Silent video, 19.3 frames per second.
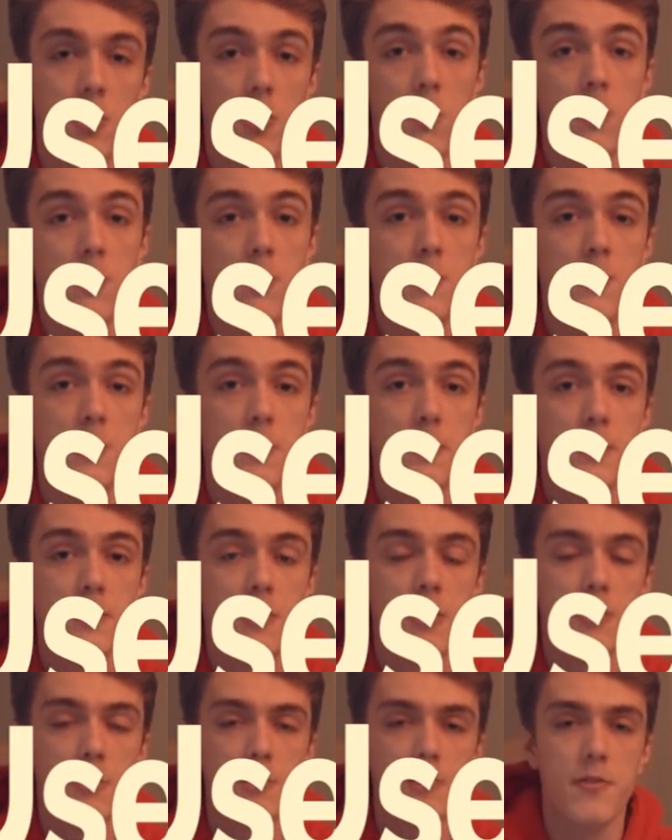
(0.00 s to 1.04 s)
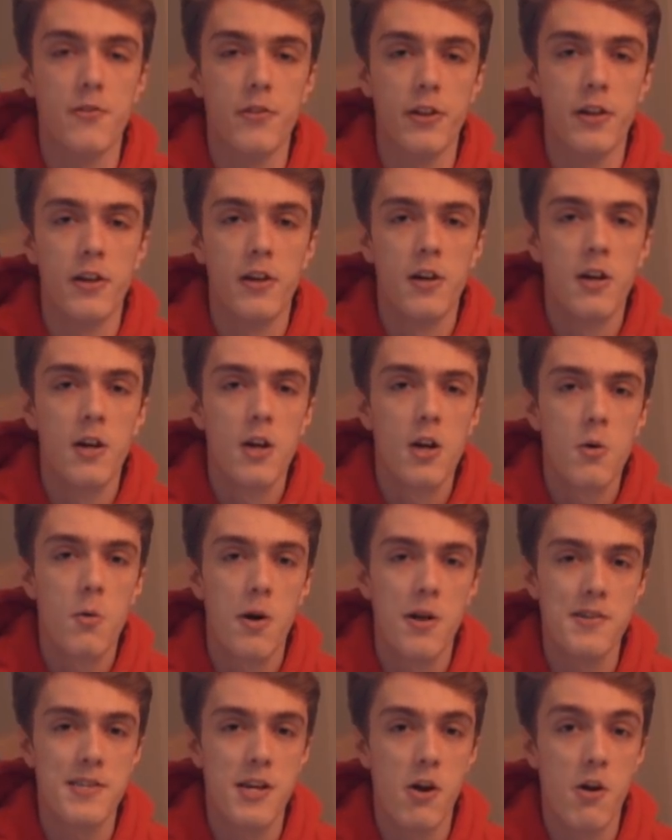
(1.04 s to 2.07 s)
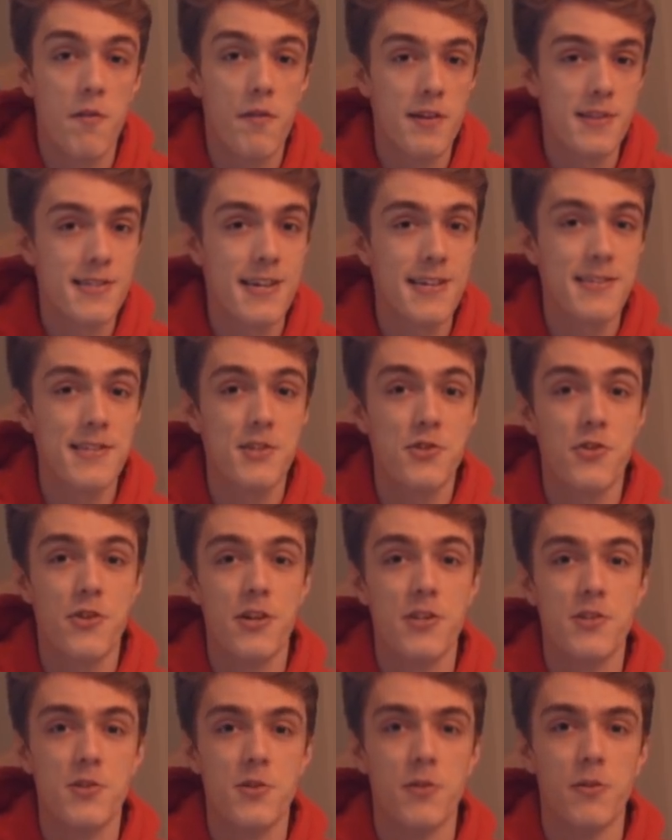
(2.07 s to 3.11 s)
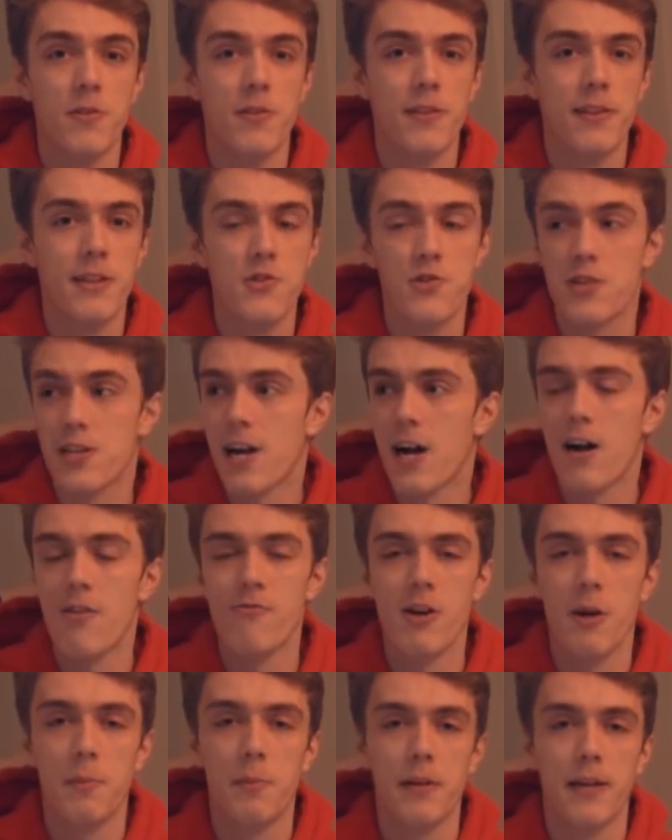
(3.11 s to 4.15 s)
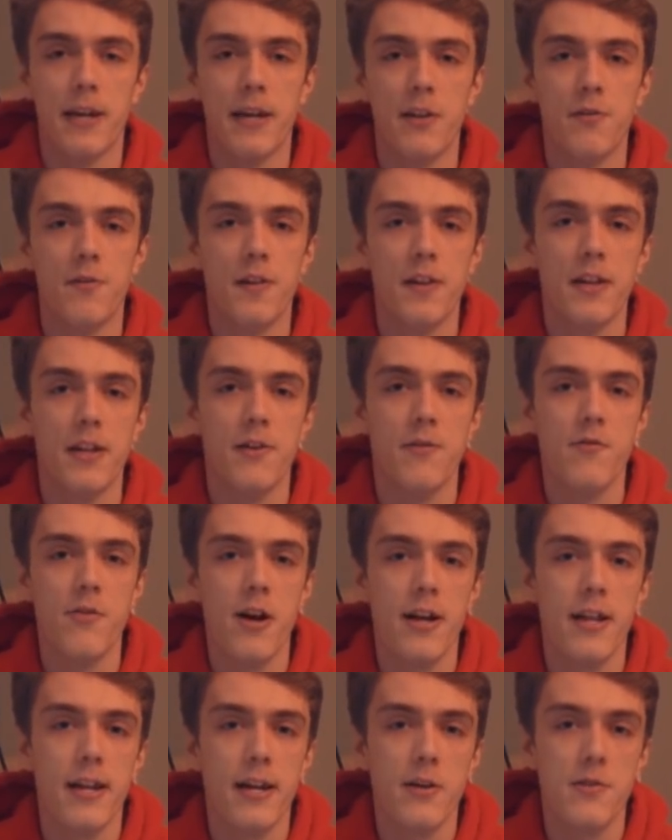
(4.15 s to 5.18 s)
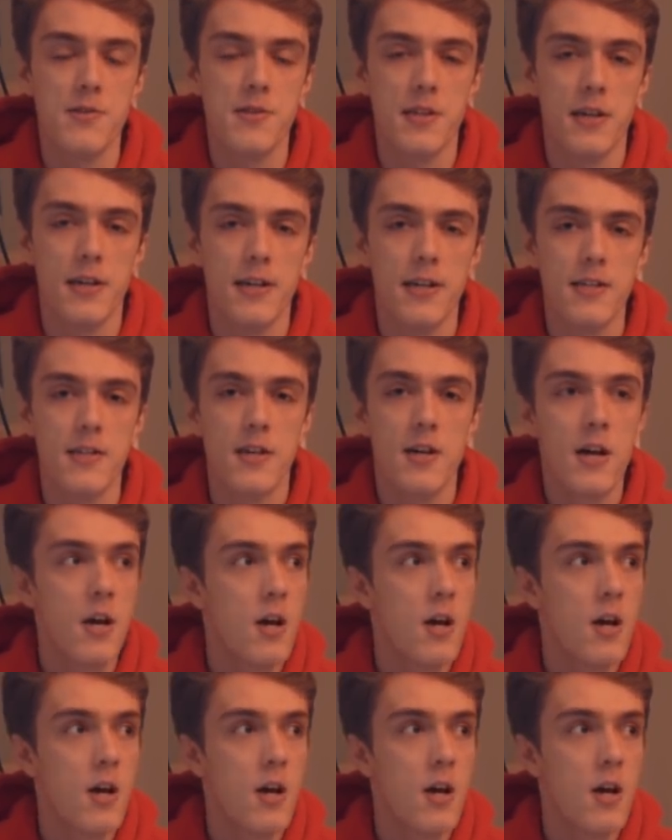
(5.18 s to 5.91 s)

Don't use them exclusively. Whilst they are a fantastic training tool, they just can't replicate the feeling of riding outside,